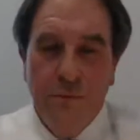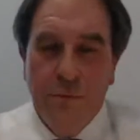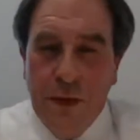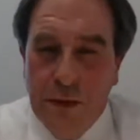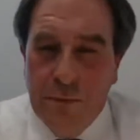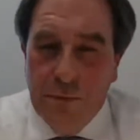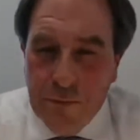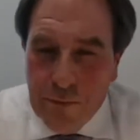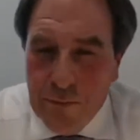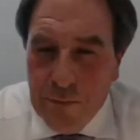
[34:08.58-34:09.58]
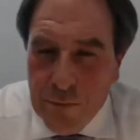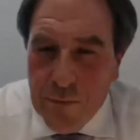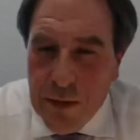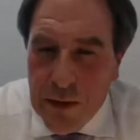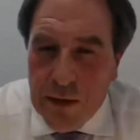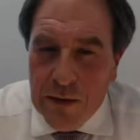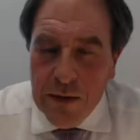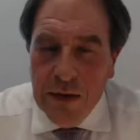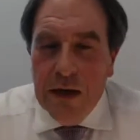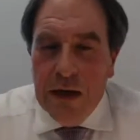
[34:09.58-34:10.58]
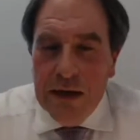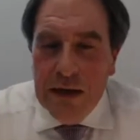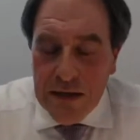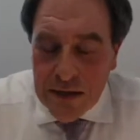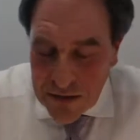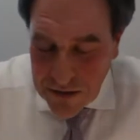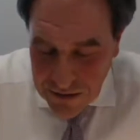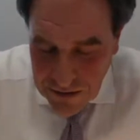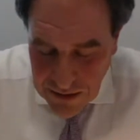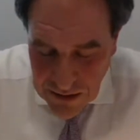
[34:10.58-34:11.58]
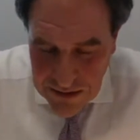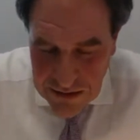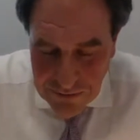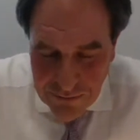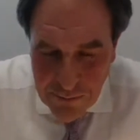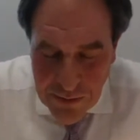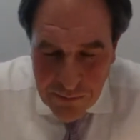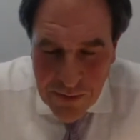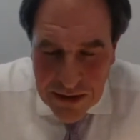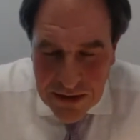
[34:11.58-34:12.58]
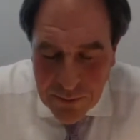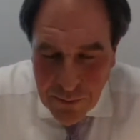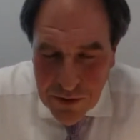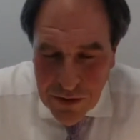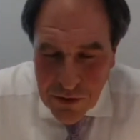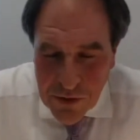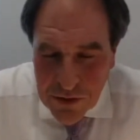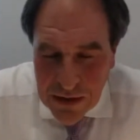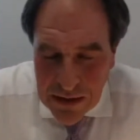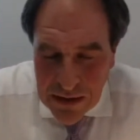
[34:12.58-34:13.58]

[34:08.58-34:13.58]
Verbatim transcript: Yeah, yeah. And has it has it impacted upon your